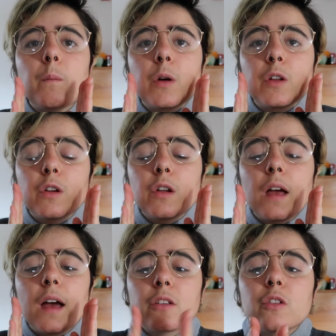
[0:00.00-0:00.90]
but
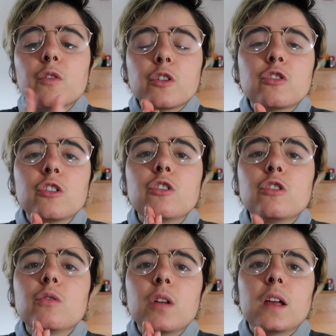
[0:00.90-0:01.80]
as a first year,
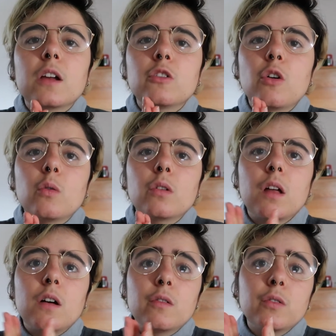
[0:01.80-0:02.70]
you take a total
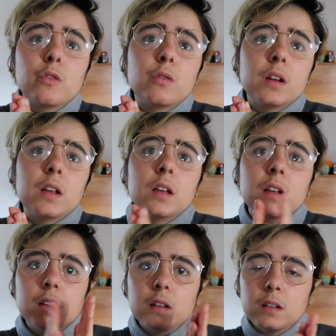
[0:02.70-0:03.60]
of 3
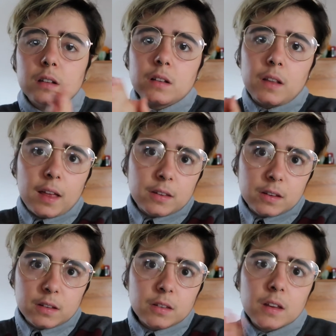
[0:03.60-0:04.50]

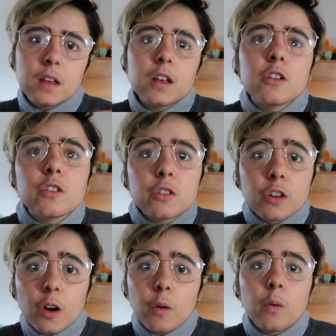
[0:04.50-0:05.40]
classes.
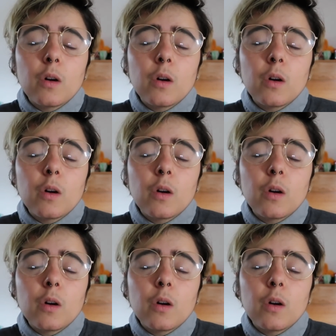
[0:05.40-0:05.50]
So